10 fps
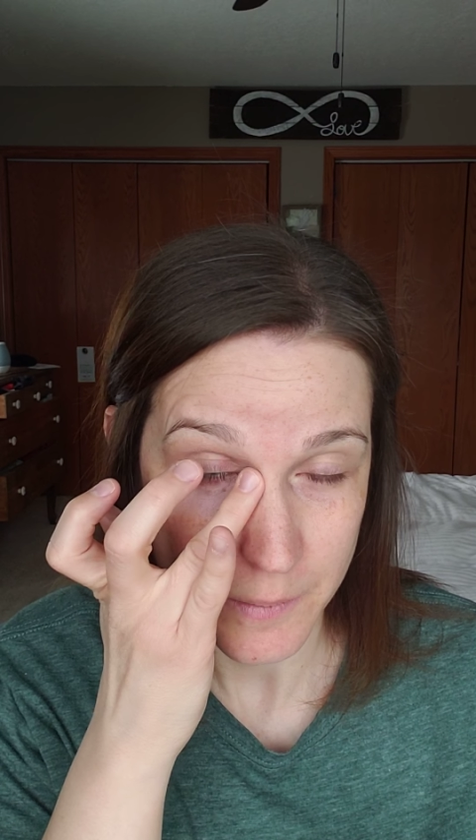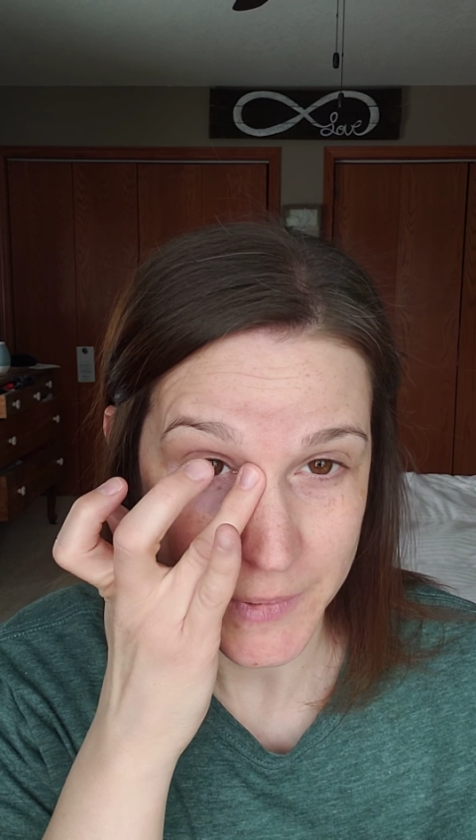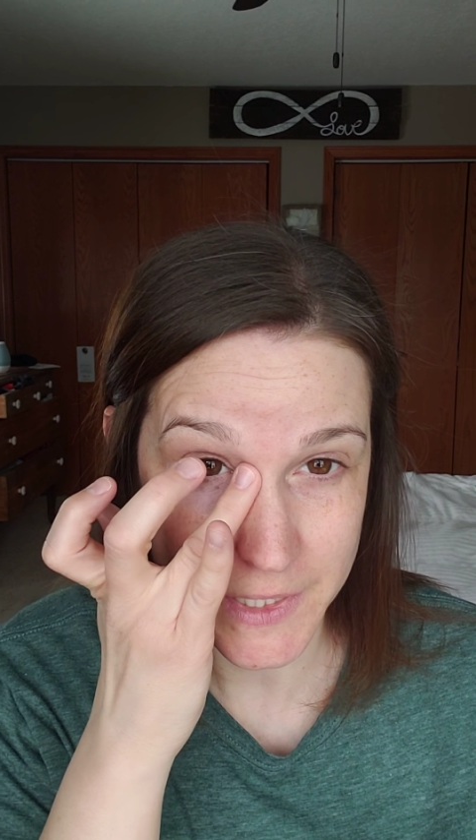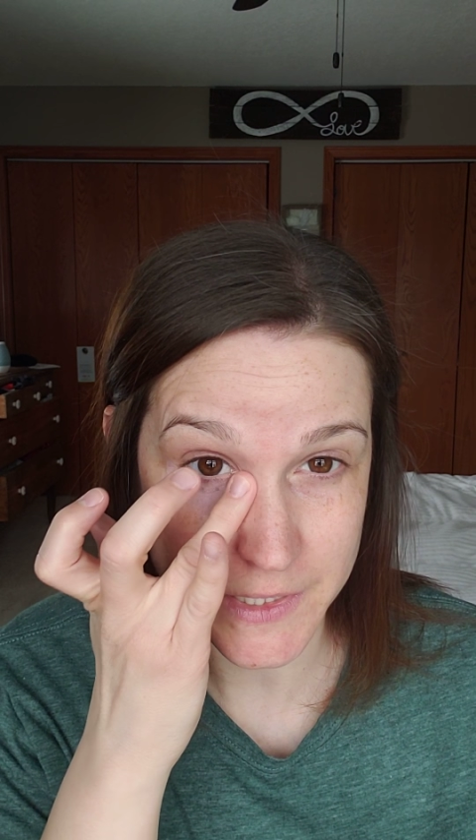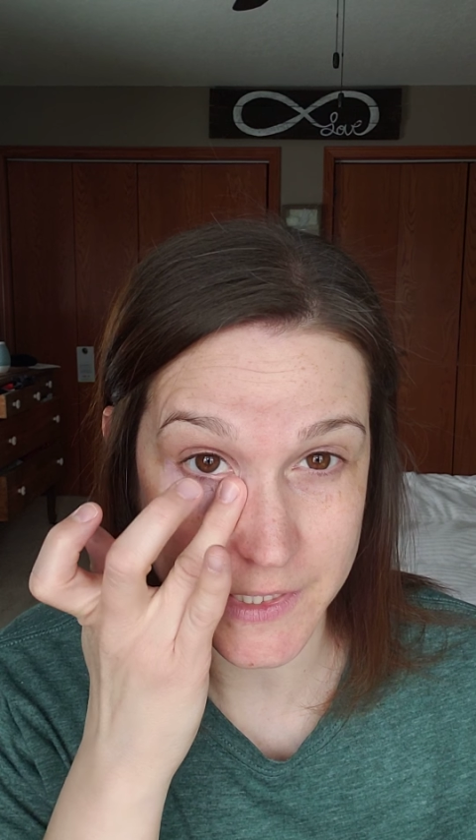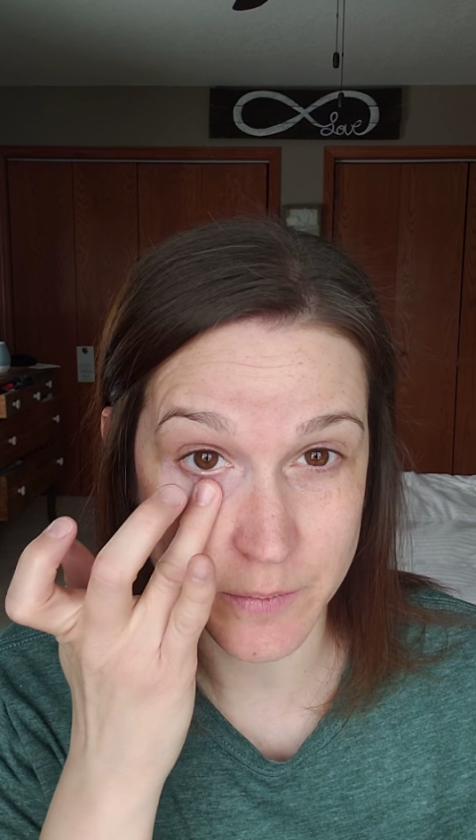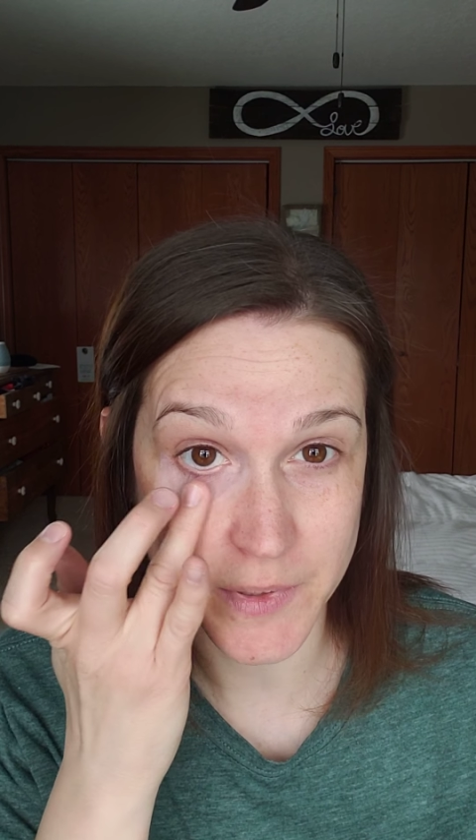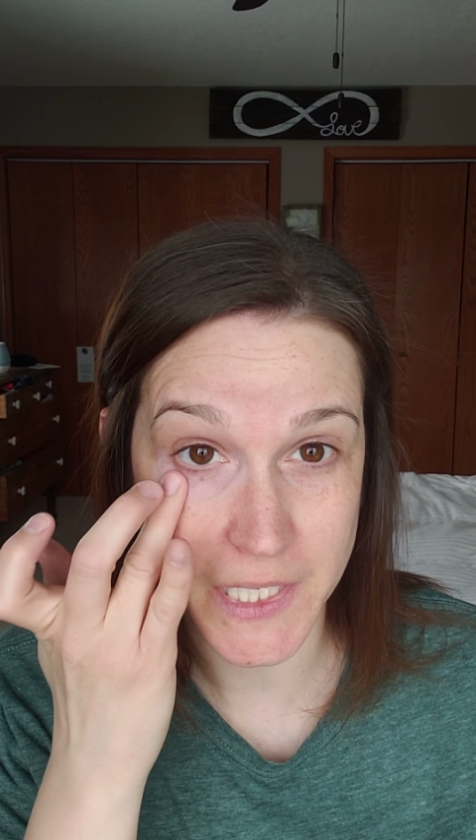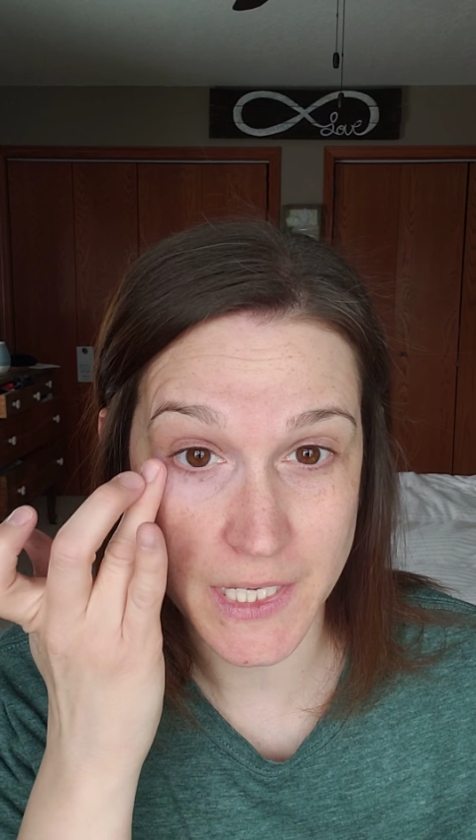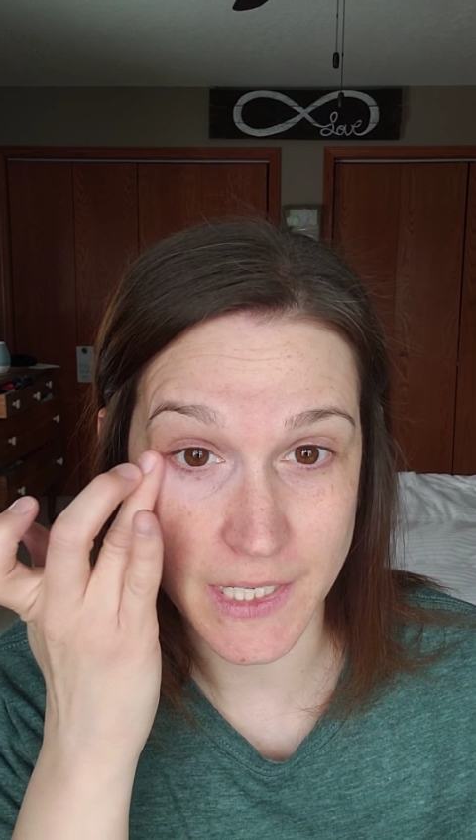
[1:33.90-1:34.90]
because the
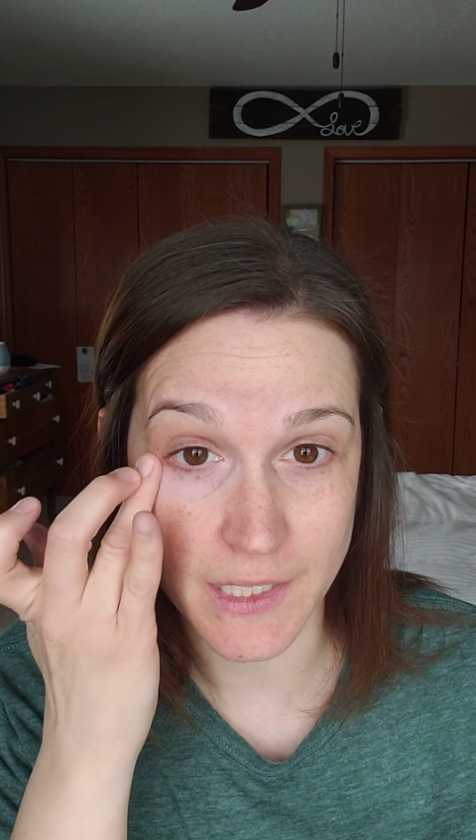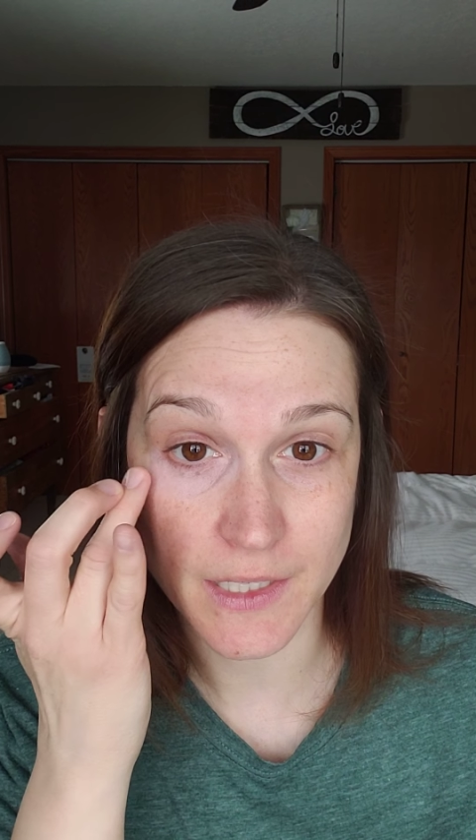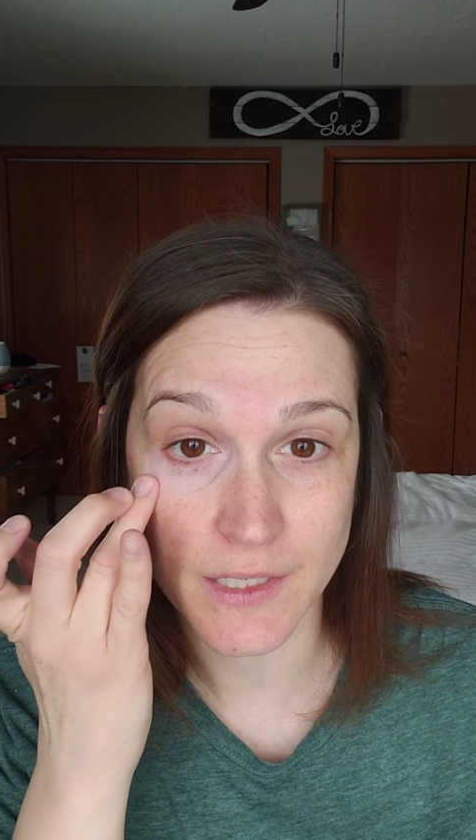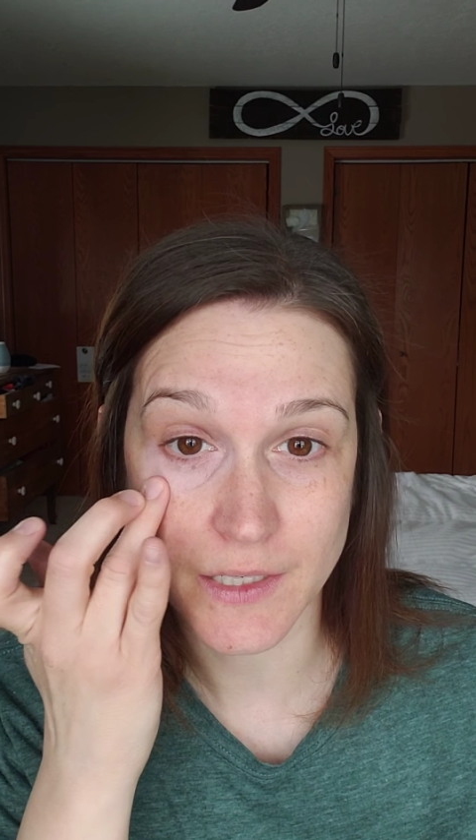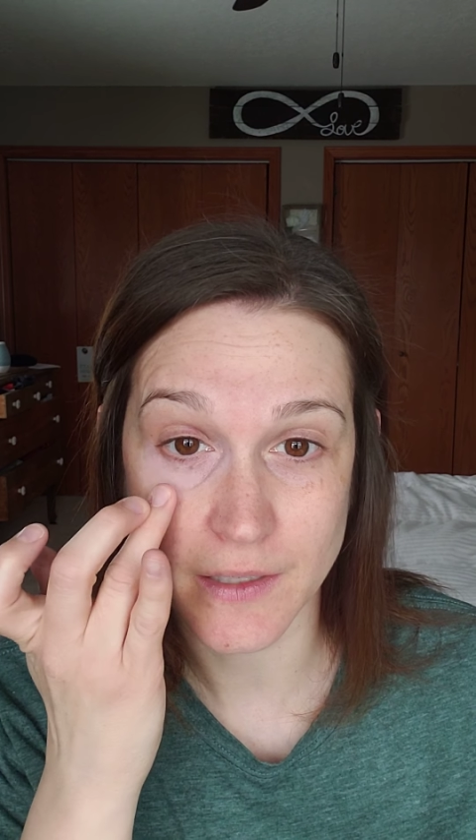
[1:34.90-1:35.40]
pink